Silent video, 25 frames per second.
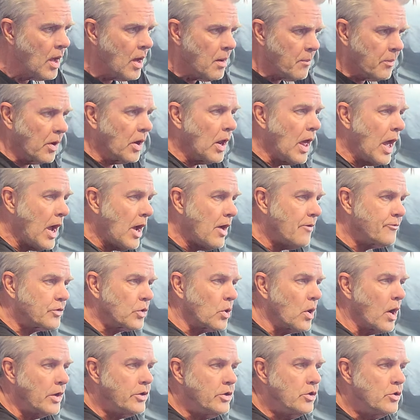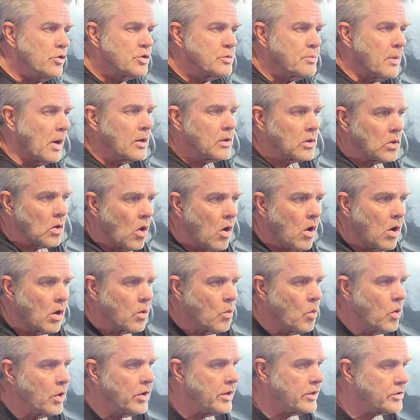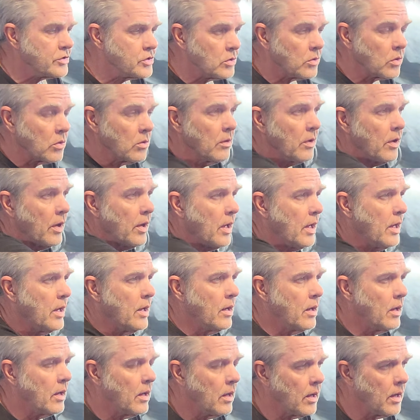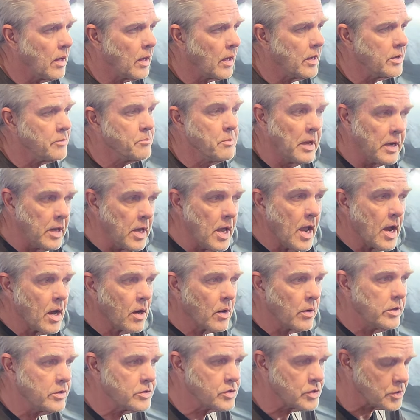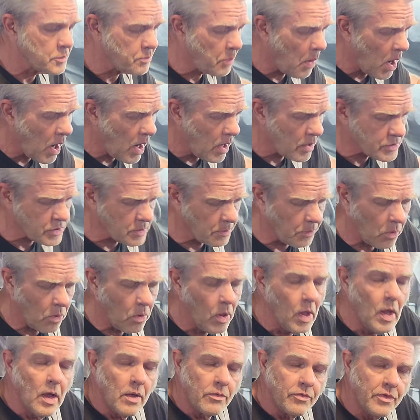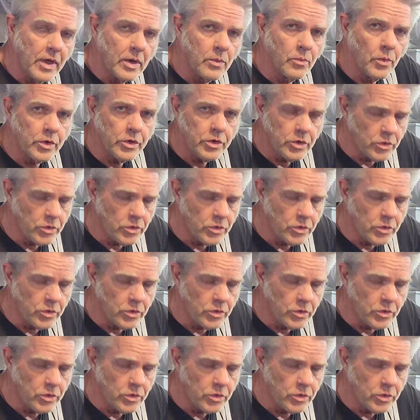But after I use my long one, as many areas as possible, then we